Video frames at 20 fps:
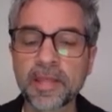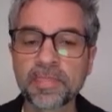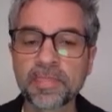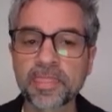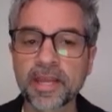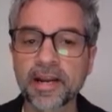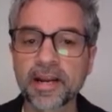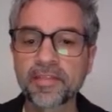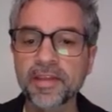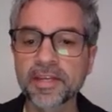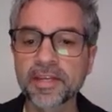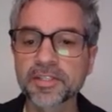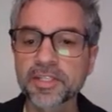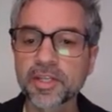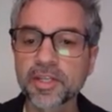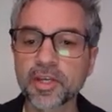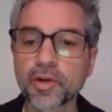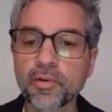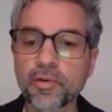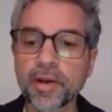And I think it's to the
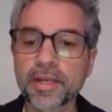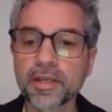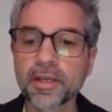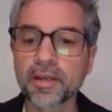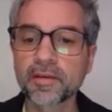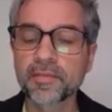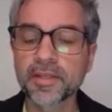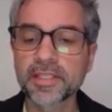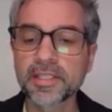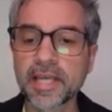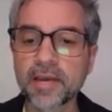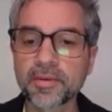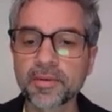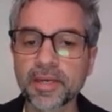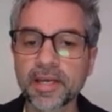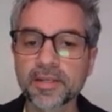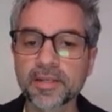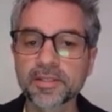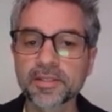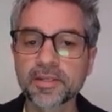credit of the Town
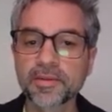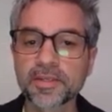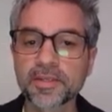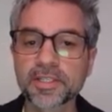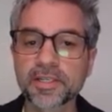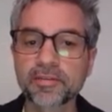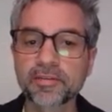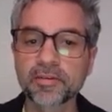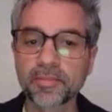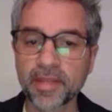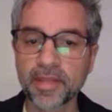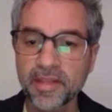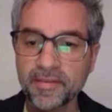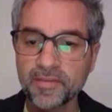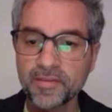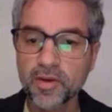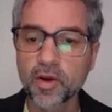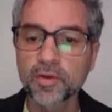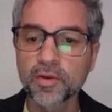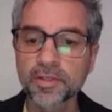Council and the steering group that
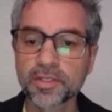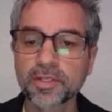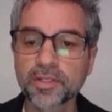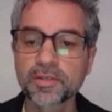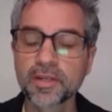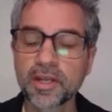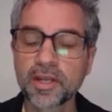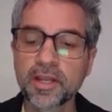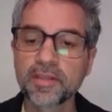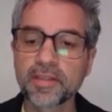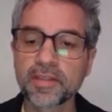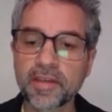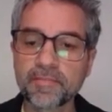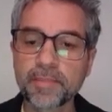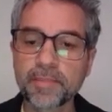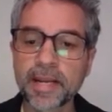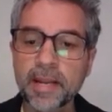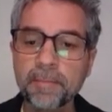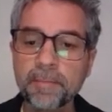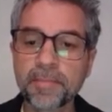they've been
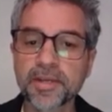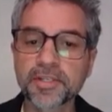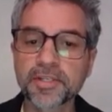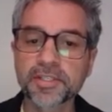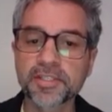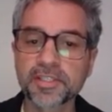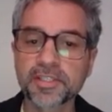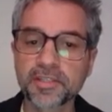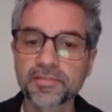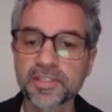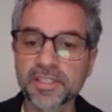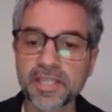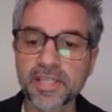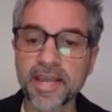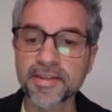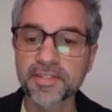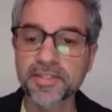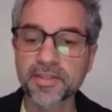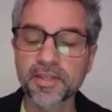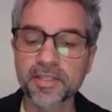ambitious enough to
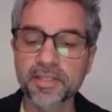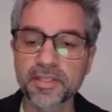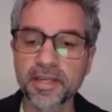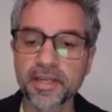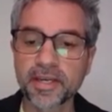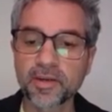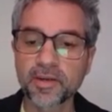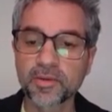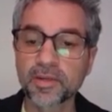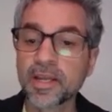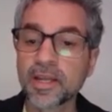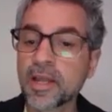test this out.